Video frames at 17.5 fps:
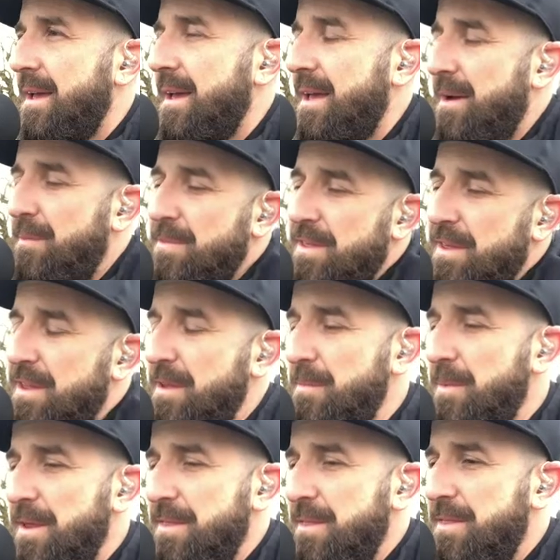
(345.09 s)
And I'm thinking
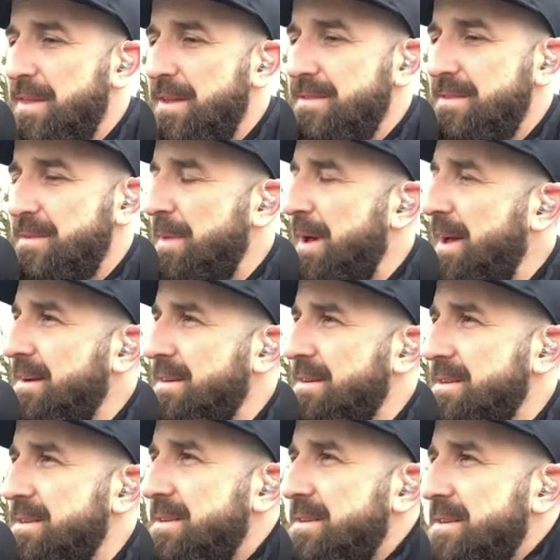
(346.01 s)
about the things that matter.
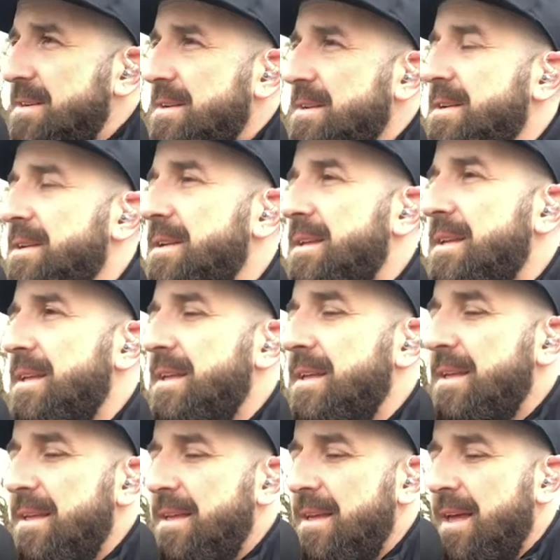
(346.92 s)

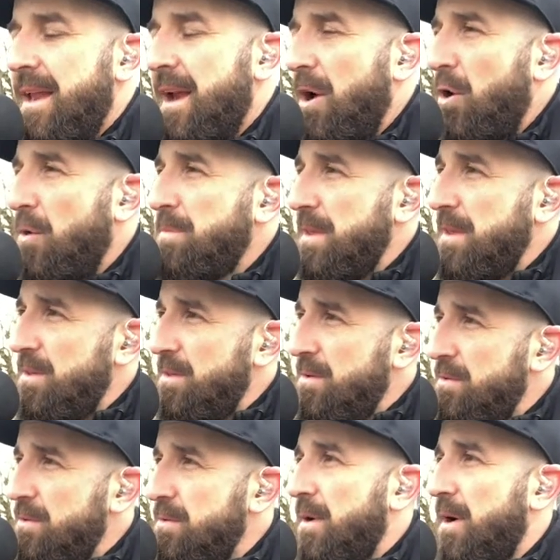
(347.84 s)
And I hope that
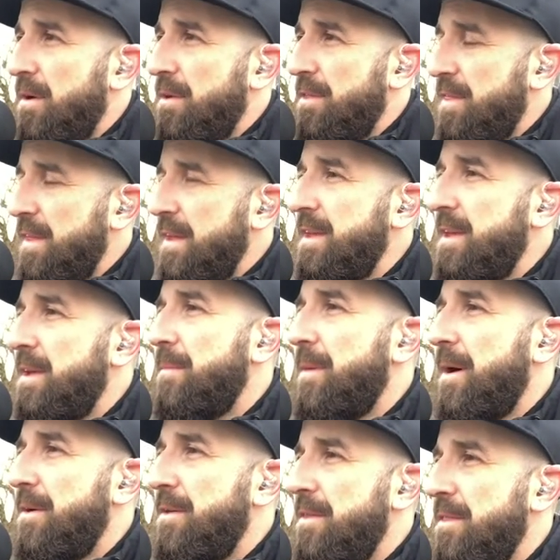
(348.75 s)
you are thinking
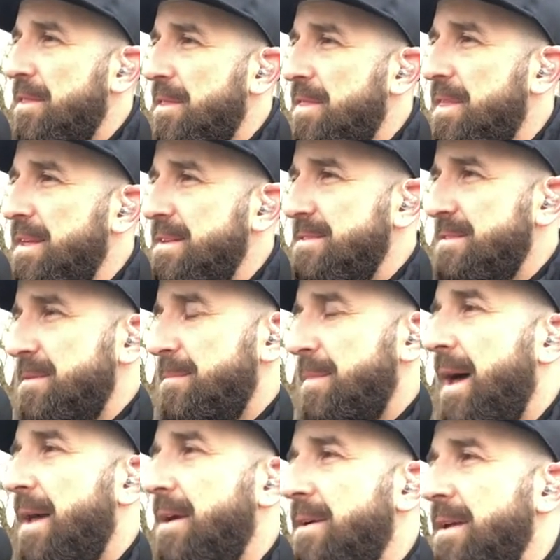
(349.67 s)
about the things that
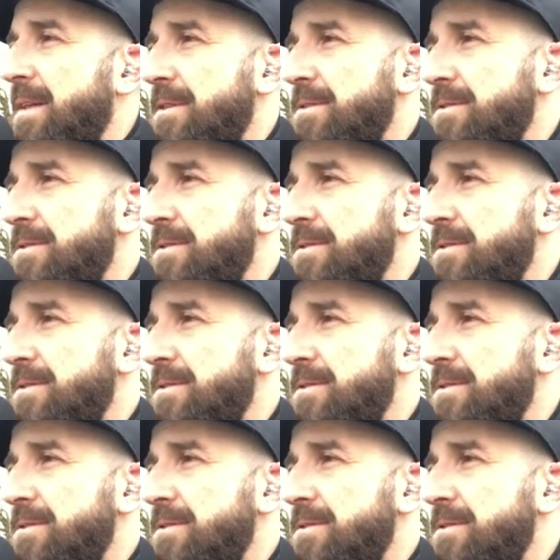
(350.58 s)
matter. And they're